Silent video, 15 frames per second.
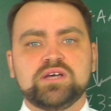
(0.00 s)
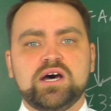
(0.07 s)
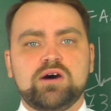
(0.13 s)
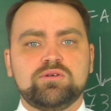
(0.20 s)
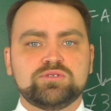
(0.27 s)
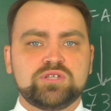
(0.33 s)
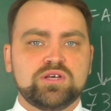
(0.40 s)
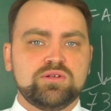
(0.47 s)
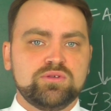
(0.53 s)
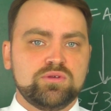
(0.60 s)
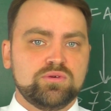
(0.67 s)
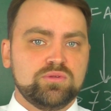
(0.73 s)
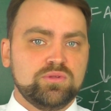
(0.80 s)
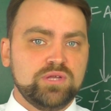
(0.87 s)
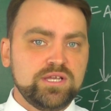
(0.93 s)
I'll tell
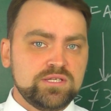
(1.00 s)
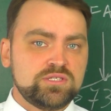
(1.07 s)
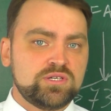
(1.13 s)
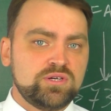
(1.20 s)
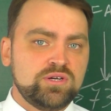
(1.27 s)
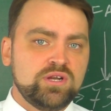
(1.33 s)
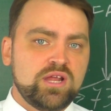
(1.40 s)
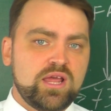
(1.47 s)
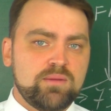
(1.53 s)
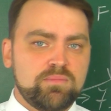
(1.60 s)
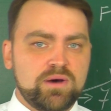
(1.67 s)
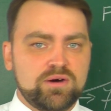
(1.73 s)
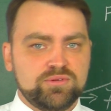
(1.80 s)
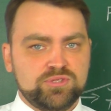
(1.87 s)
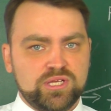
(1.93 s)
you later
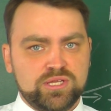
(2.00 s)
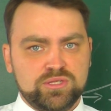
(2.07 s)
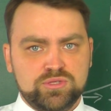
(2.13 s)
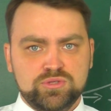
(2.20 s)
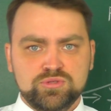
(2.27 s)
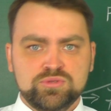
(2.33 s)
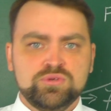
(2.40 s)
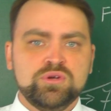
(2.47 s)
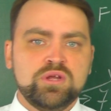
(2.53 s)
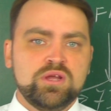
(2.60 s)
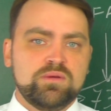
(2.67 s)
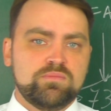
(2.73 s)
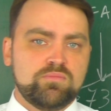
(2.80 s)
about the new